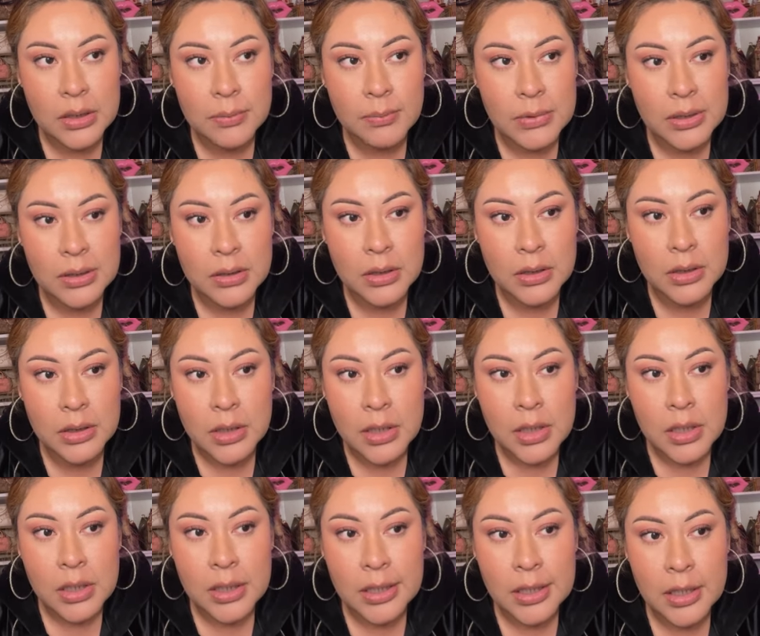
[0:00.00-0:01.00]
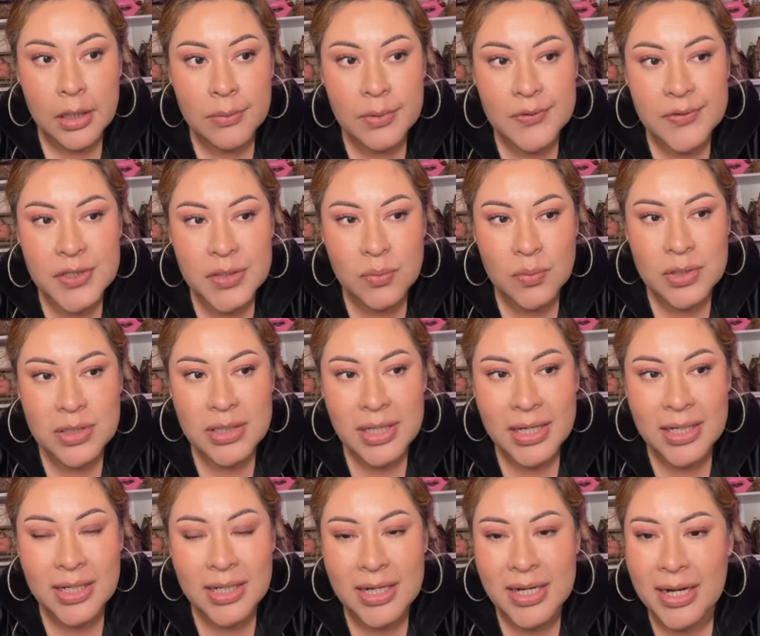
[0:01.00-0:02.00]
oh my god um, if she was
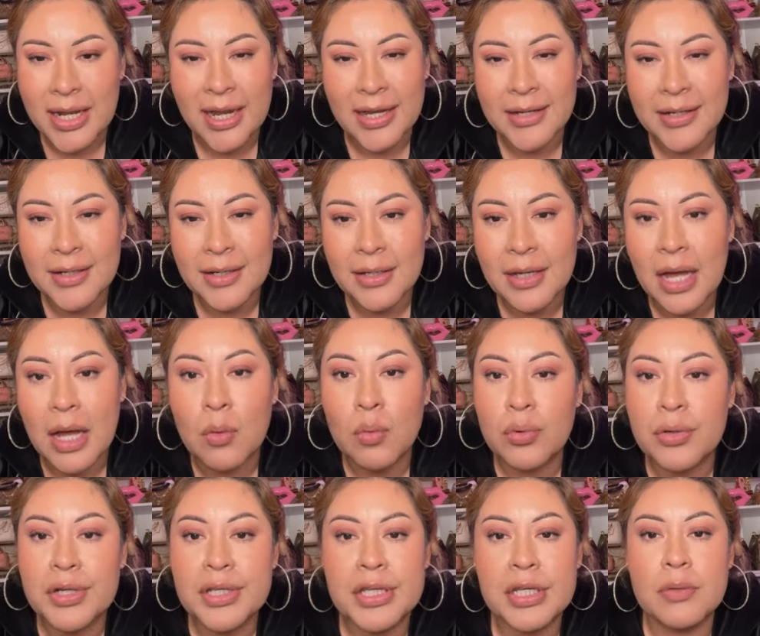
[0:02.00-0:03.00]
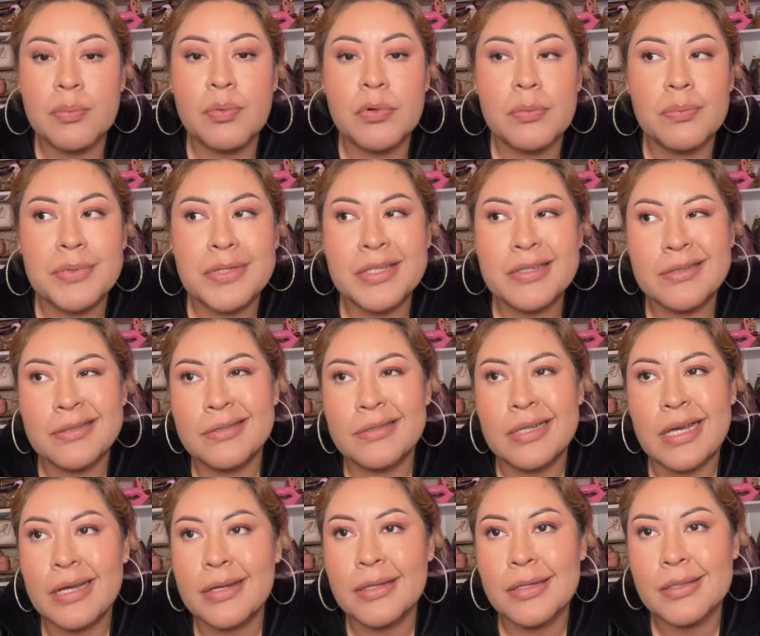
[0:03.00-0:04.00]
like 90 i would have keep her because
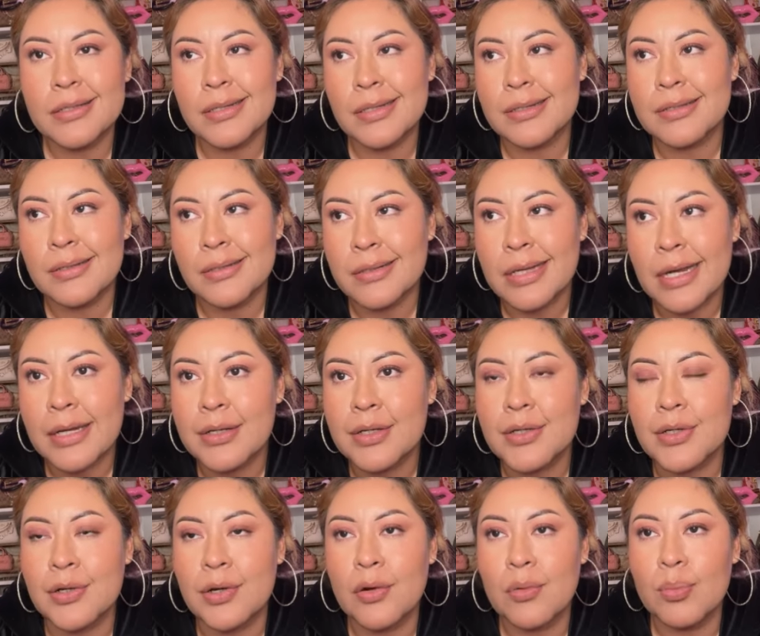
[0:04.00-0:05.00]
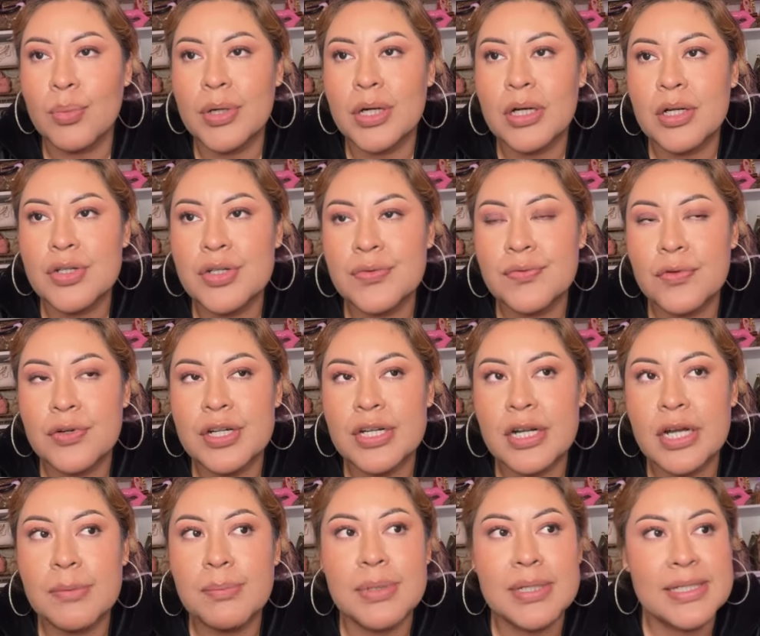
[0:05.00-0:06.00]
90 is like 90 you know but
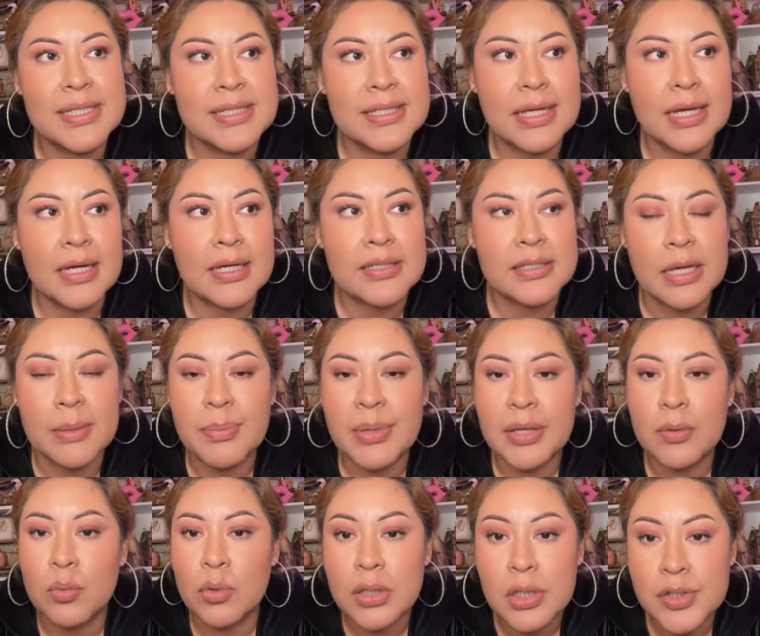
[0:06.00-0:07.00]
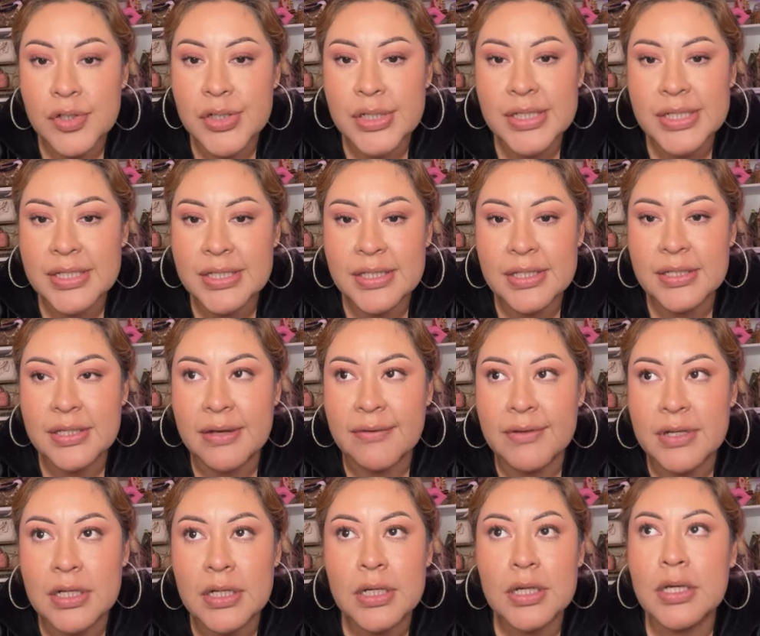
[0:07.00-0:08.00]
149 plus tax i pay
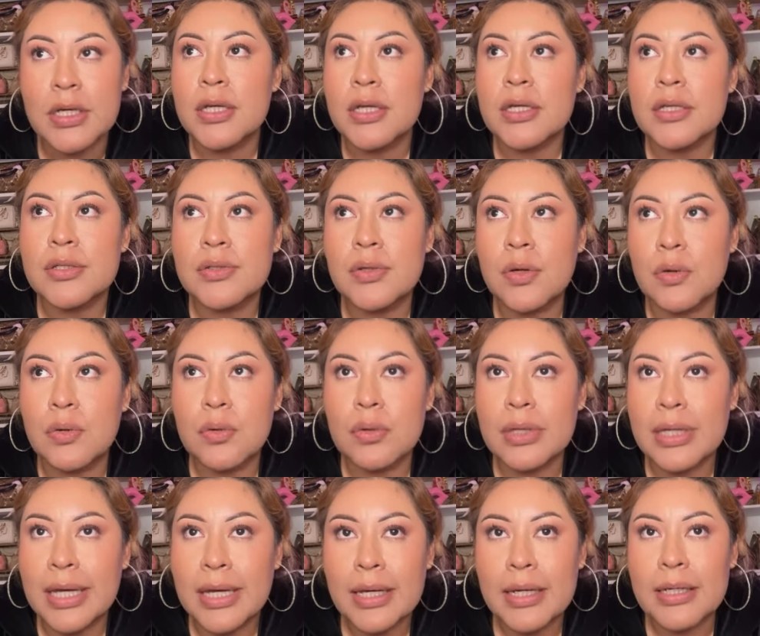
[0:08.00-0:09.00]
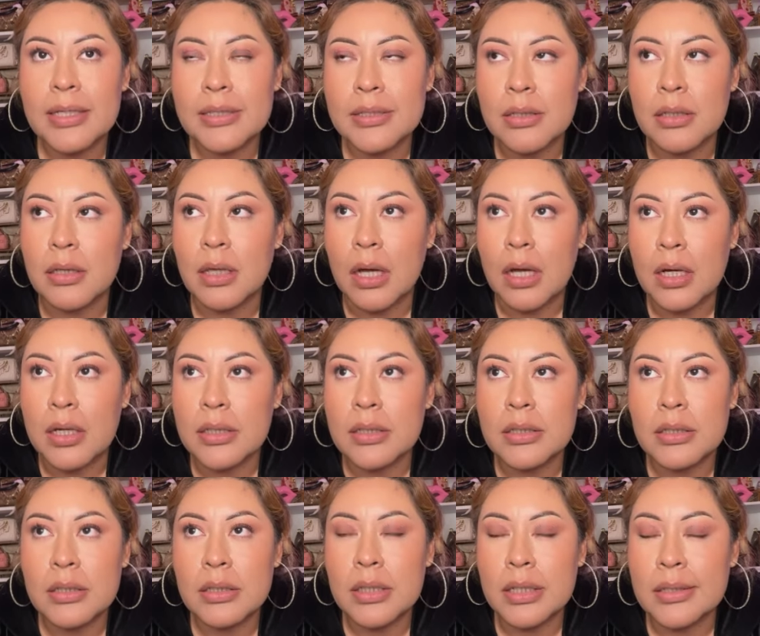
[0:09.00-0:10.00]
167 so that is a lot
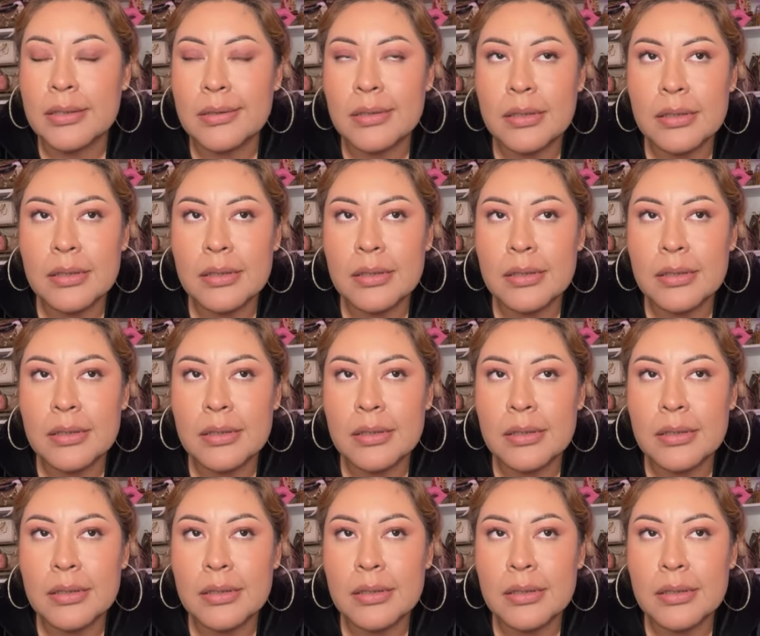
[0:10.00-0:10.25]
like